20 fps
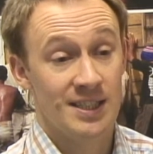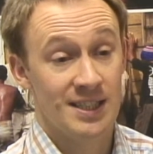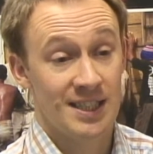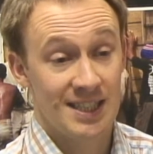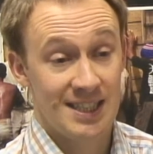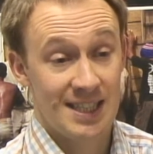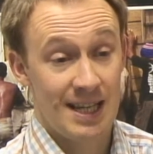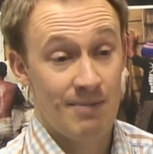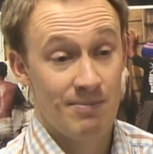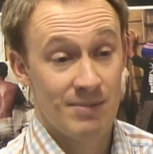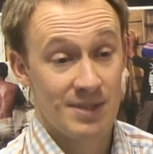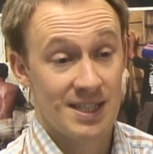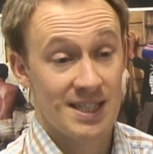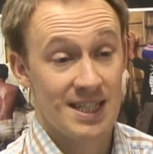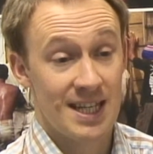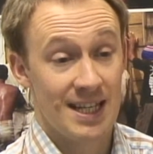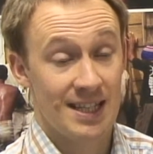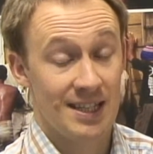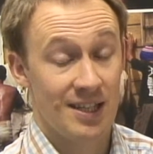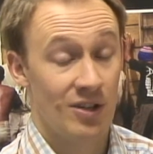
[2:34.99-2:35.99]
and attempt to
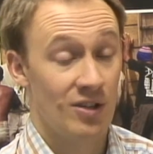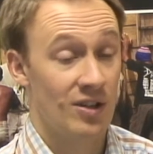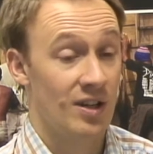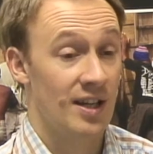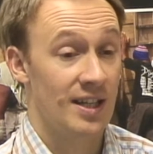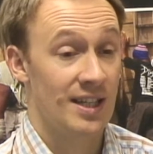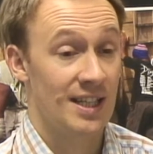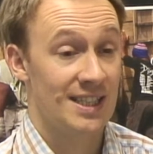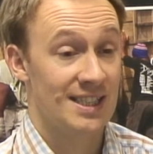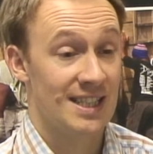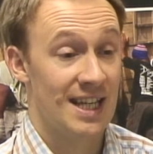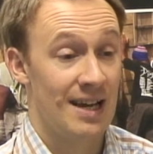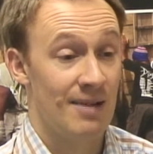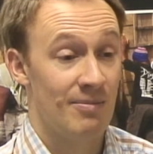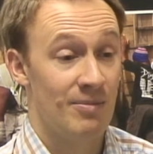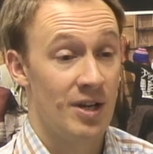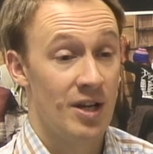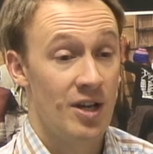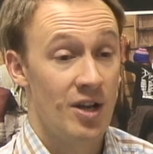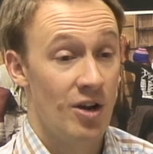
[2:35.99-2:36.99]
take the online
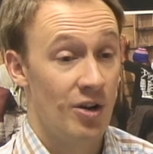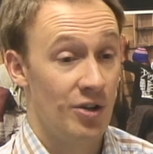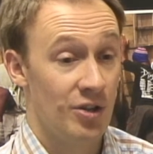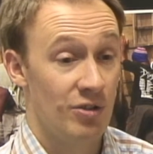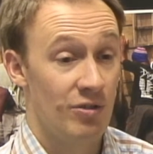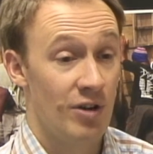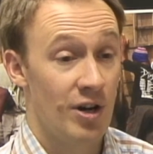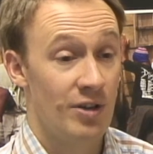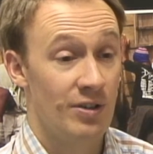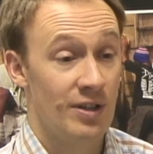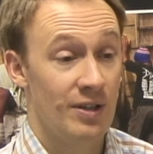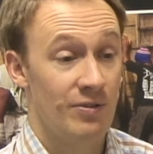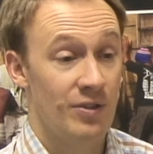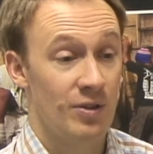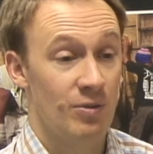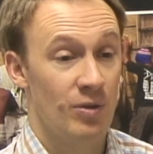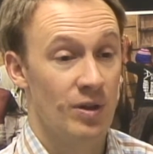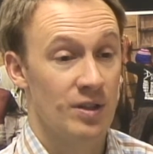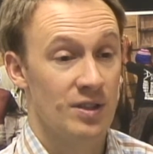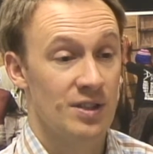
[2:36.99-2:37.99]
exam on your own if
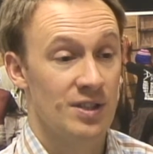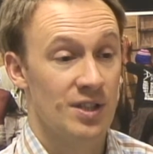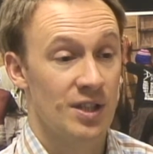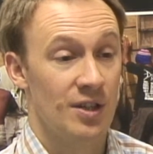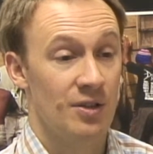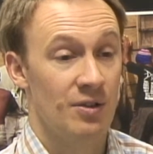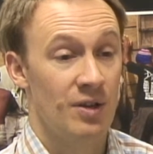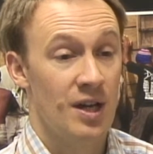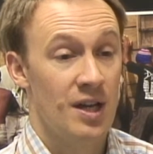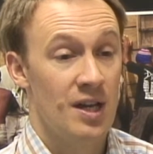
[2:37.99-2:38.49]
you want to.